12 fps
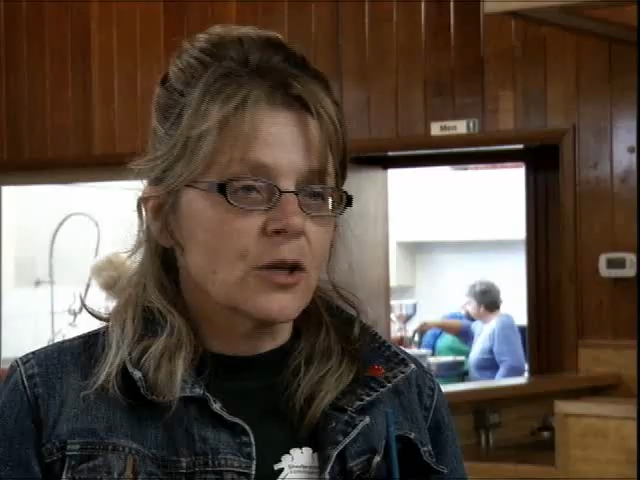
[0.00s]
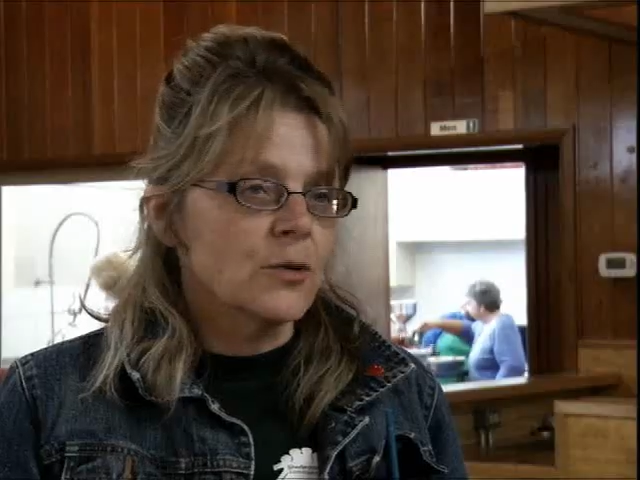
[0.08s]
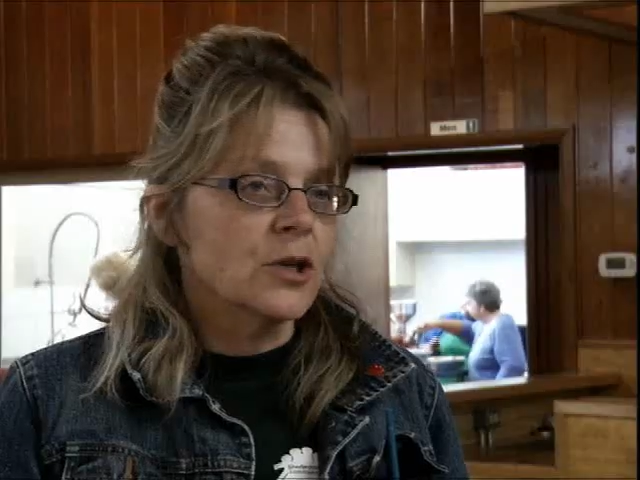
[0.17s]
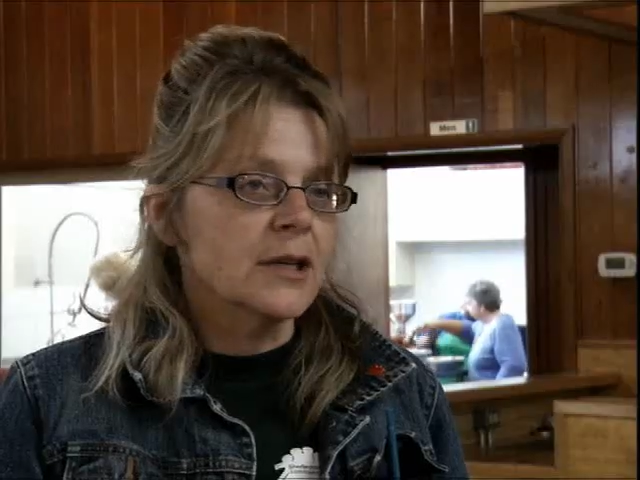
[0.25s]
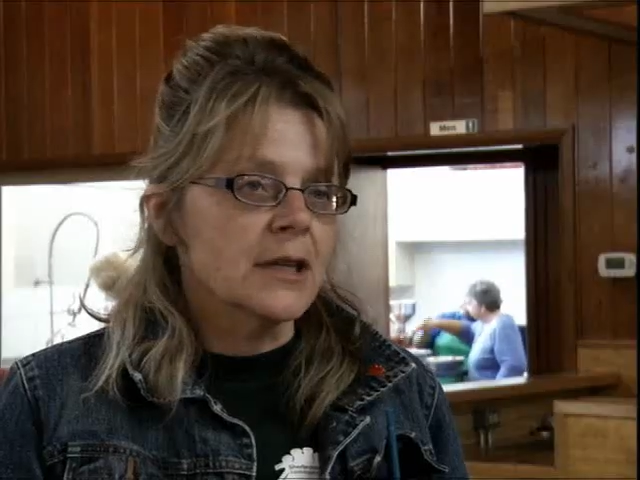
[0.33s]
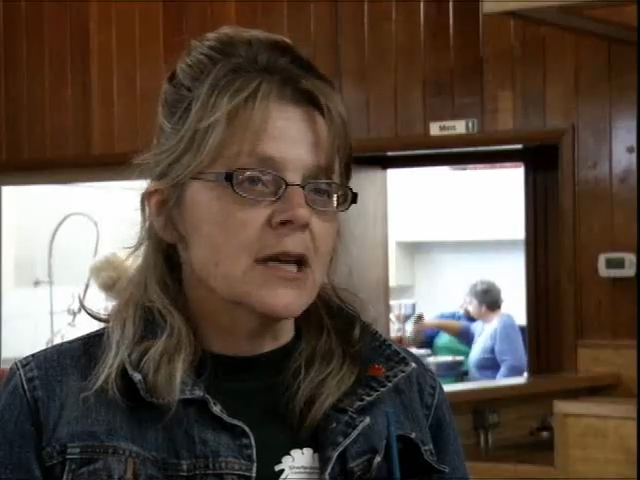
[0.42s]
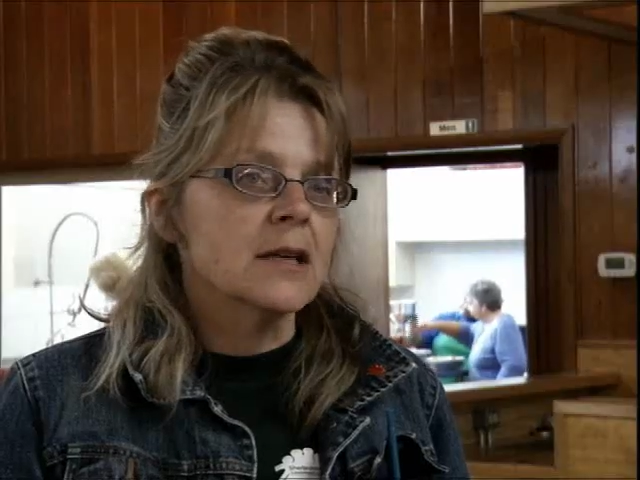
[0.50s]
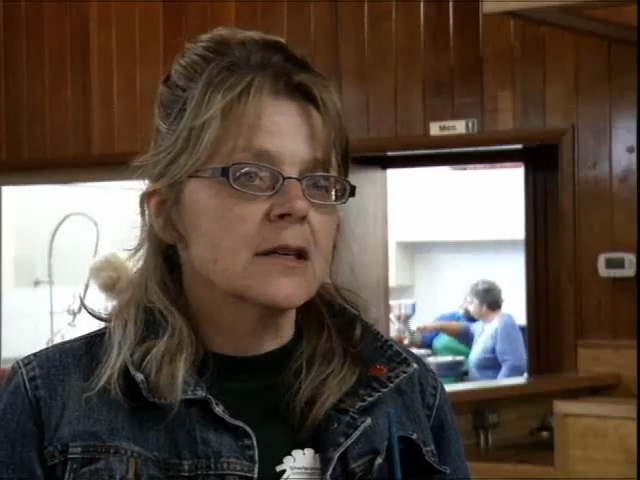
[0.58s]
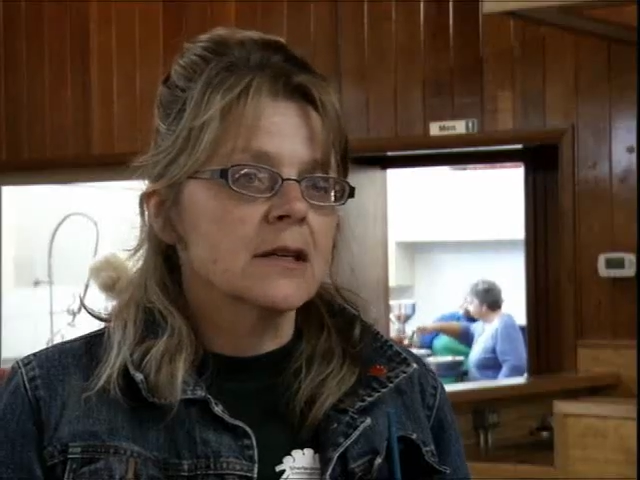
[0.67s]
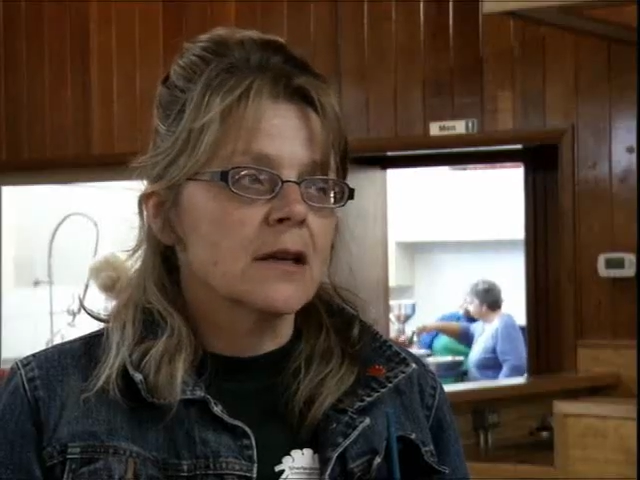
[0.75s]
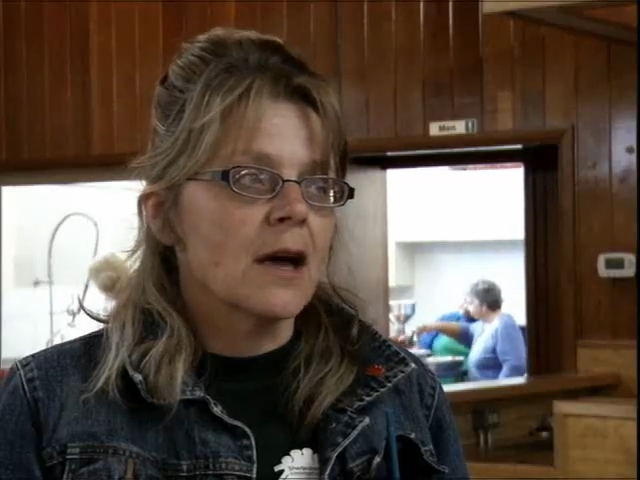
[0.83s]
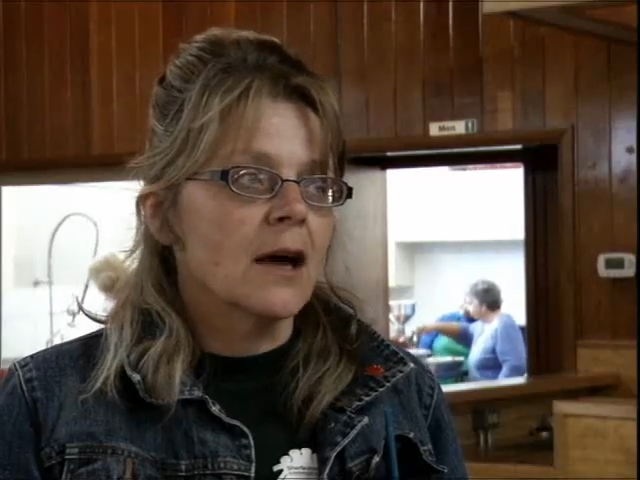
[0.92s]
community
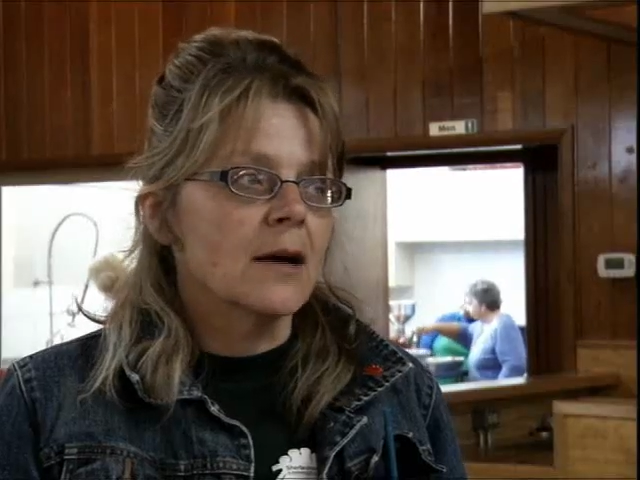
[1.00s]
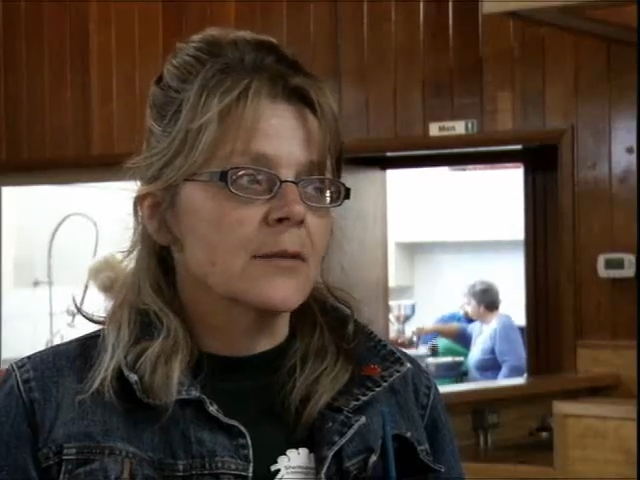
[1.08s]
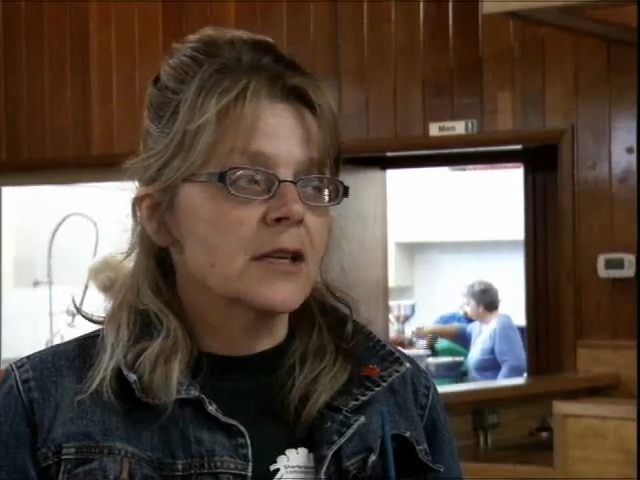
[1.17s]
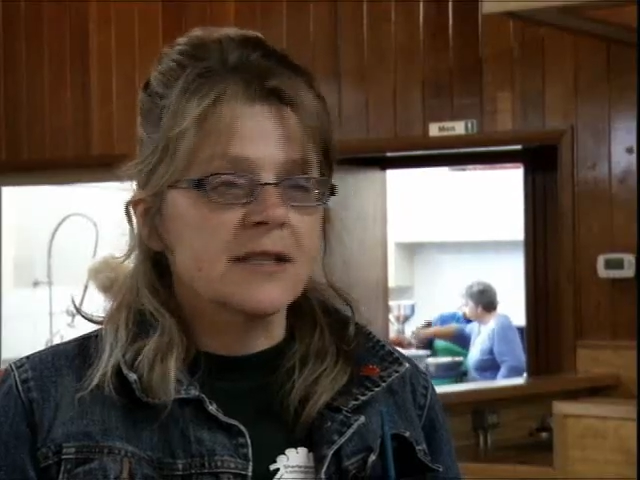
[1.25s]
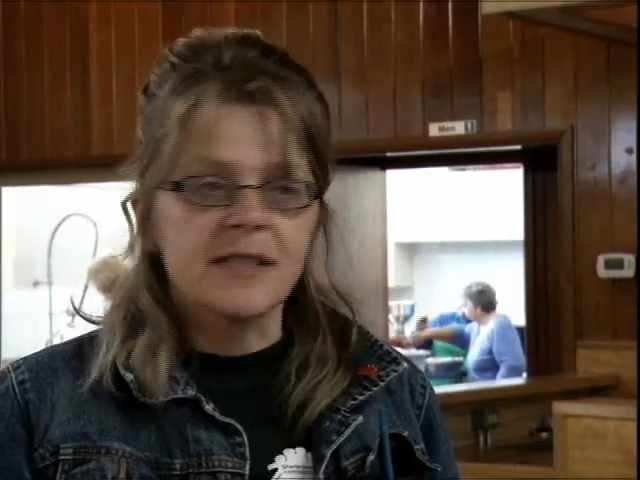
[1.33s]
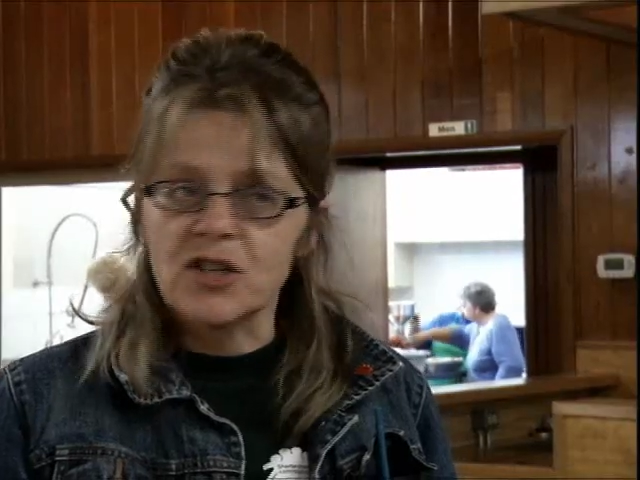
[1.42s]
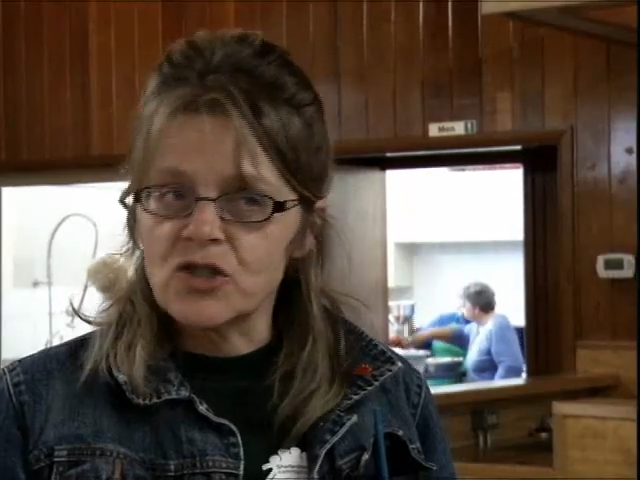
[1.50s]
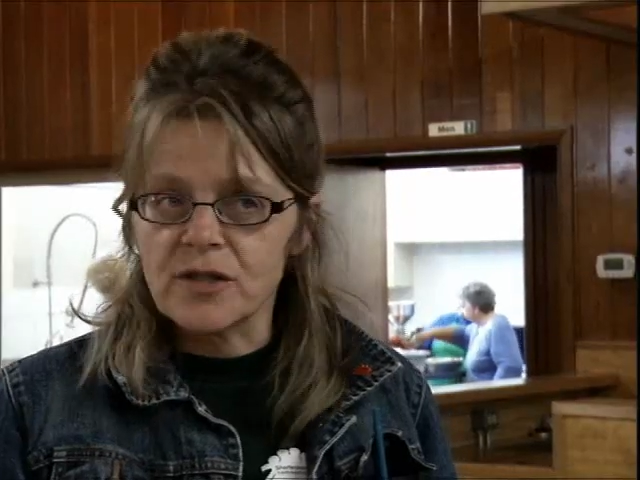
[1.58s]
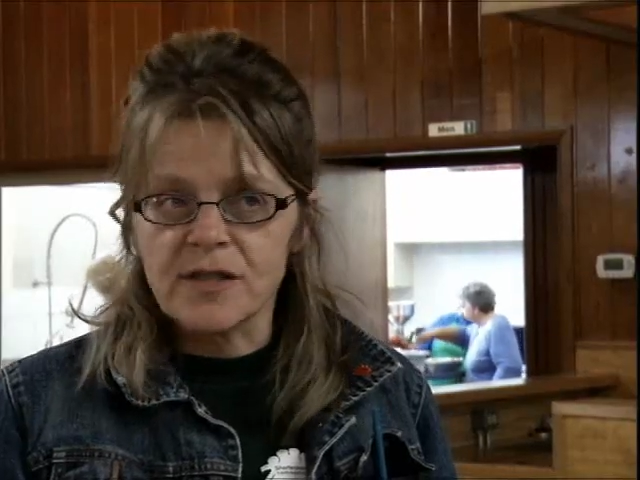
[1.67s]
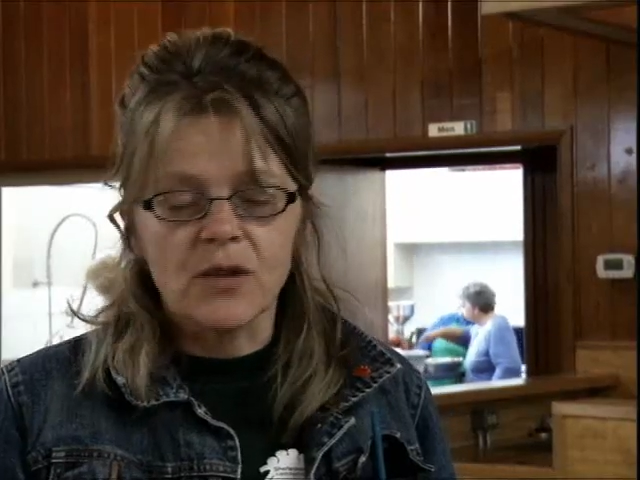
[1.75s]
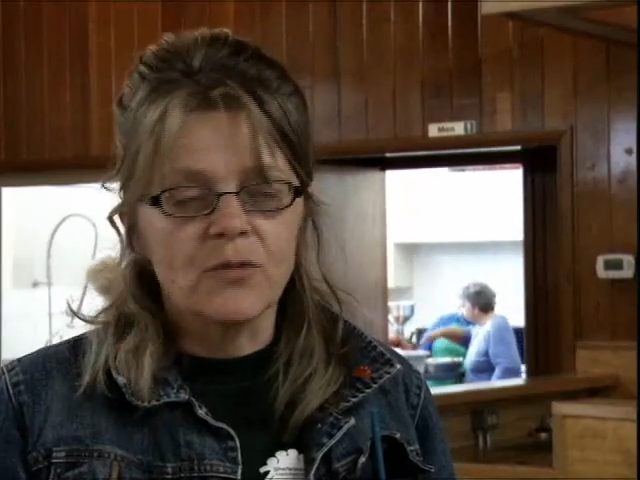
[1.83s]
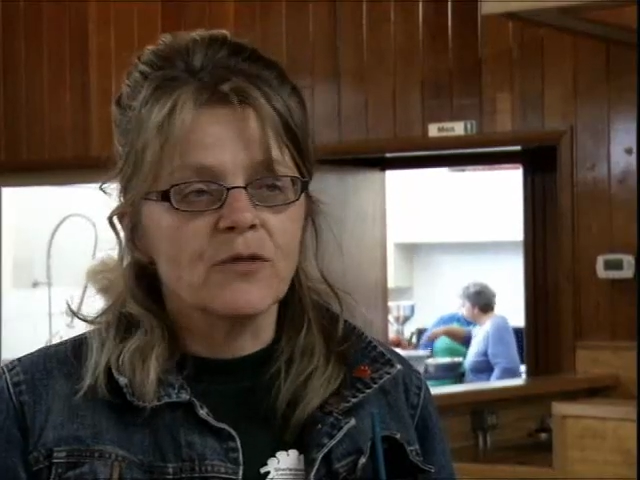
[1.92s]
league um,
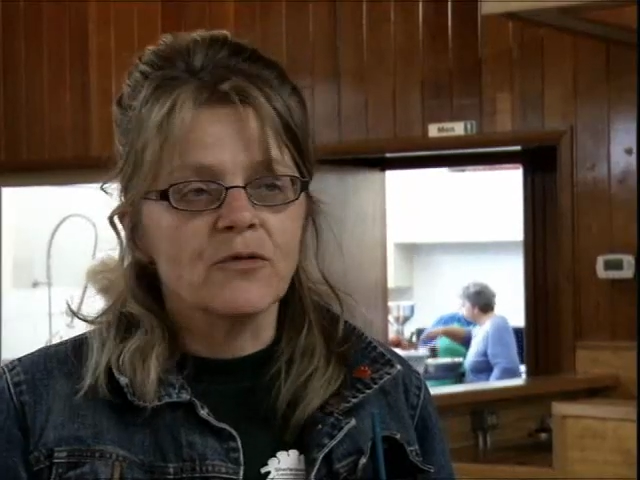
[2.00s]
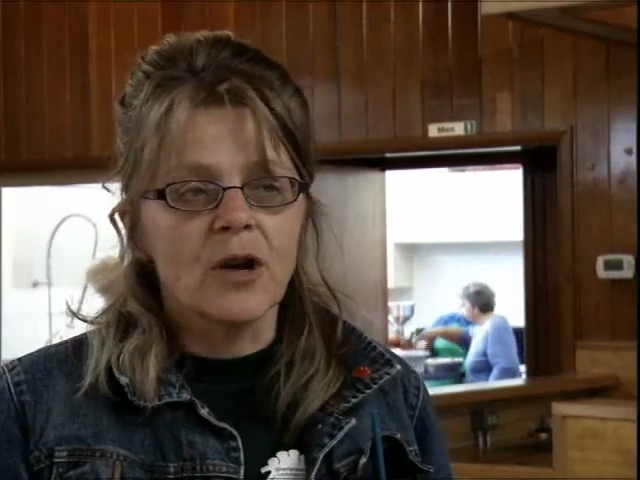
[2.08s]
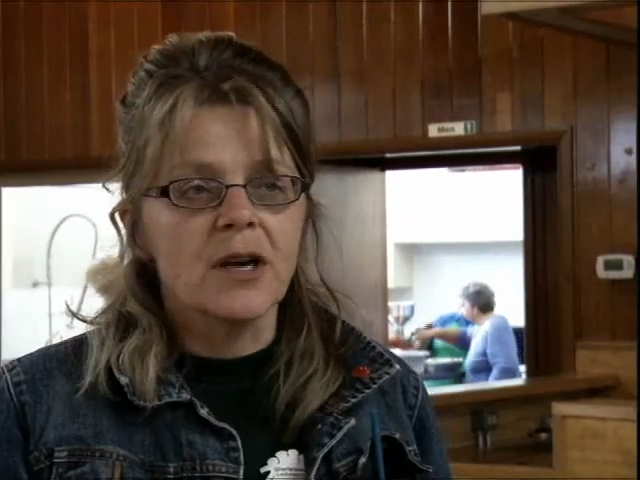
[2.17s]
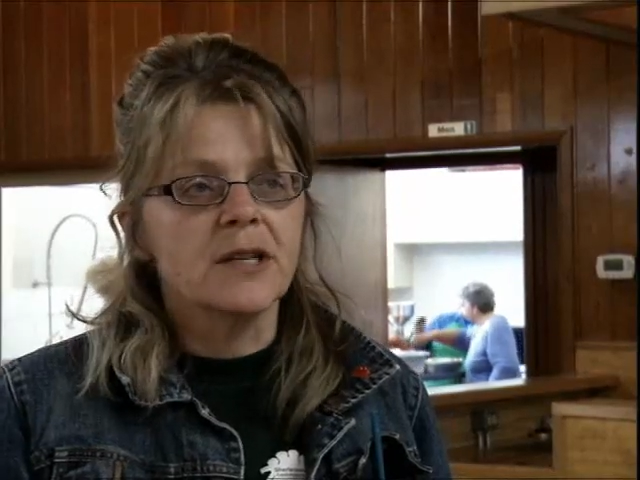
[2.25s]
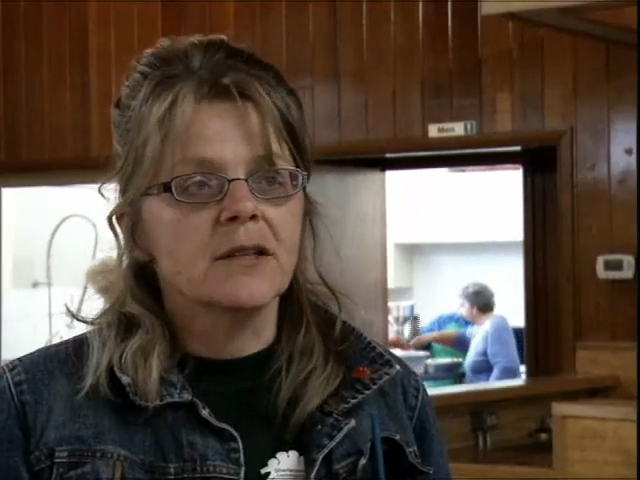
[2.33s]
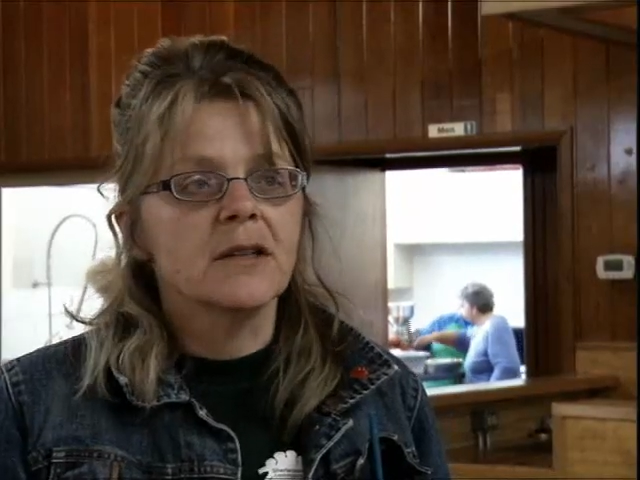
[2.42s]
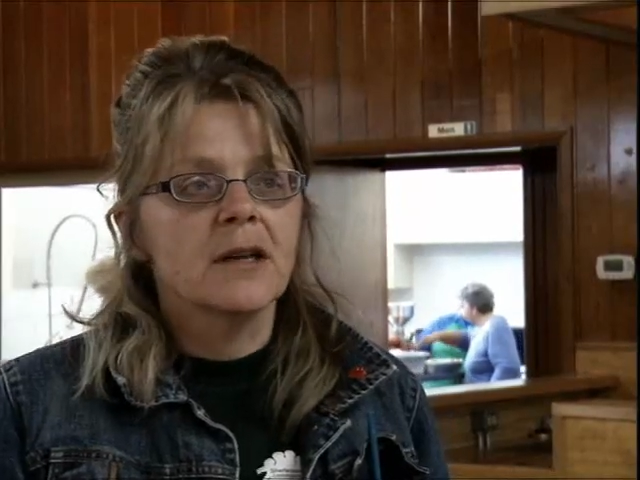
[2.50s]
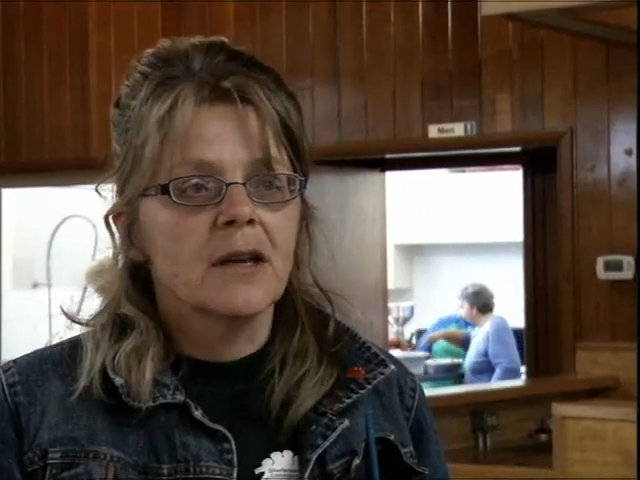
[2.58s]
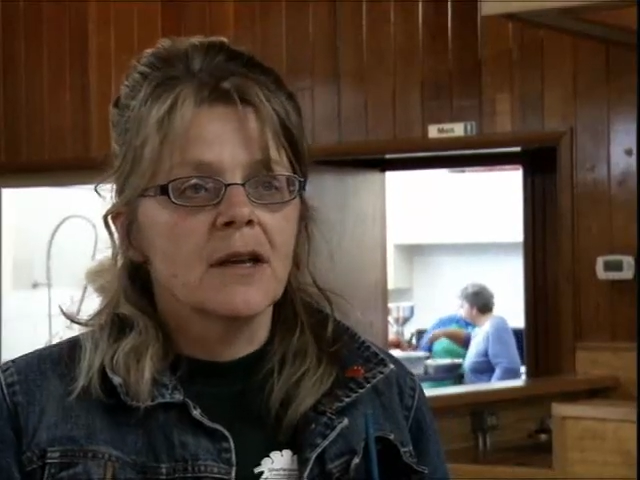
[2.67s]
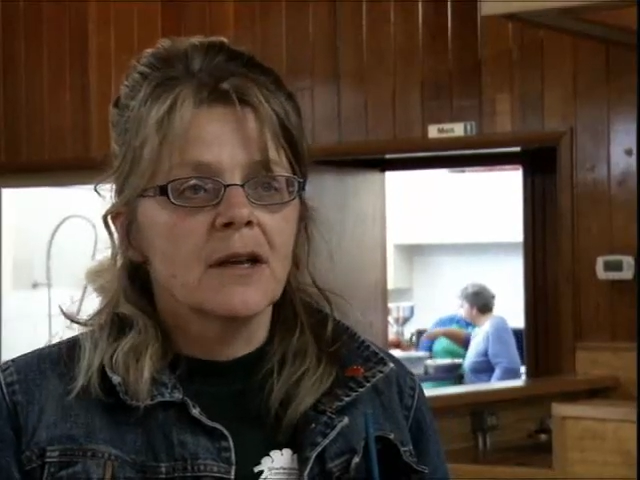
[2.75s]
concessions that we've run.